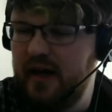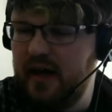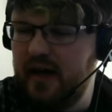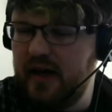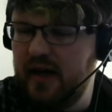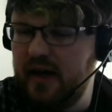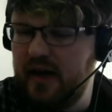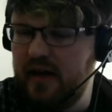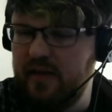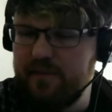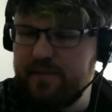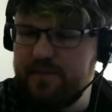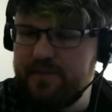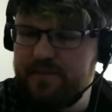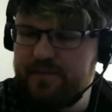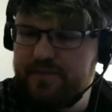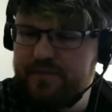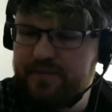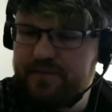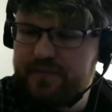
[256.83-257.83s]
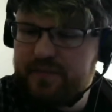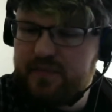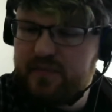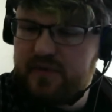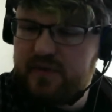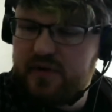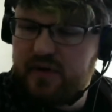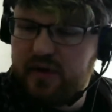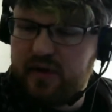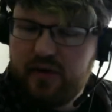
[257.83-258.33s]

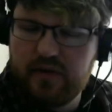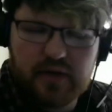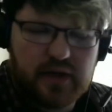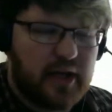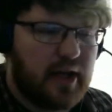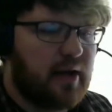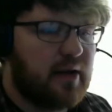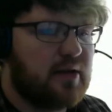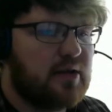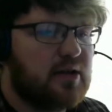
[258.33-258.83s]
So yeah.